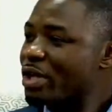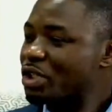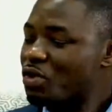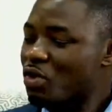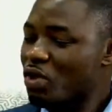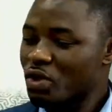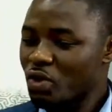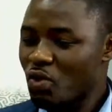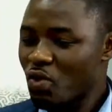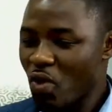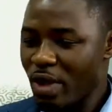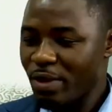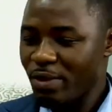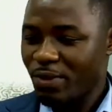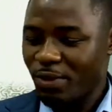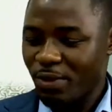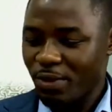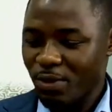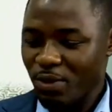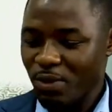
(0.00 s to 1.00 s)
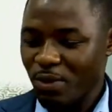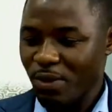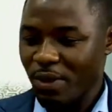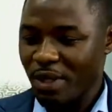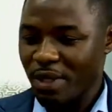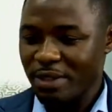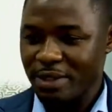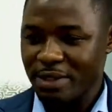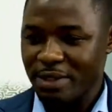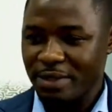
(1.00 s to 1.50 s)
when she was going
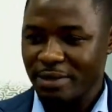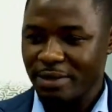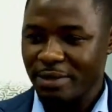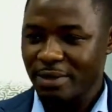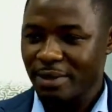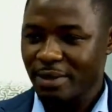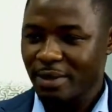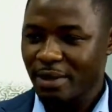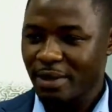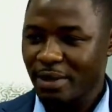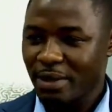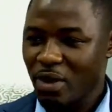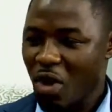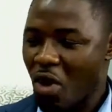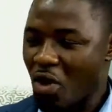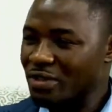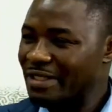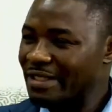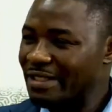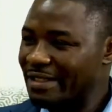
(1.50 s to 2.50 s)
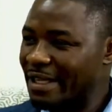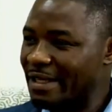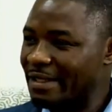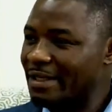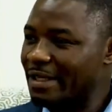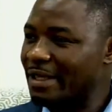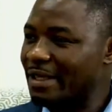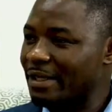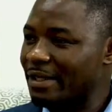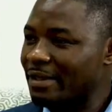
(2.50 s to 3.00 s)
through this
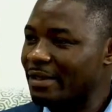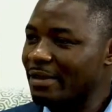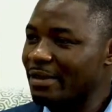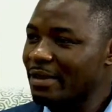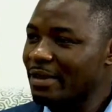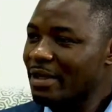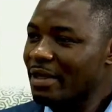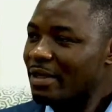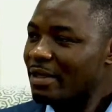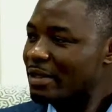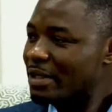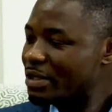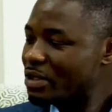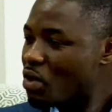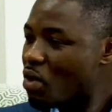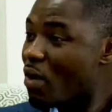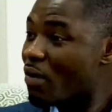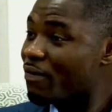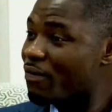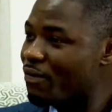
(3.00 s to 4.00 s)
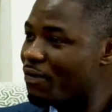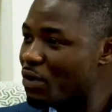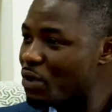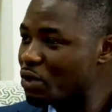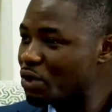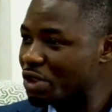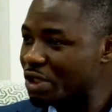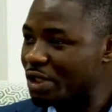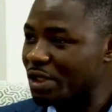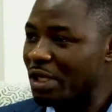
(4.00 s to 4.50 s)
unsettling, this
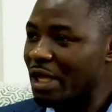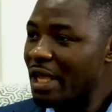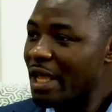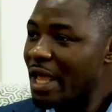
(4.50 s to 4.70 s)
confusion.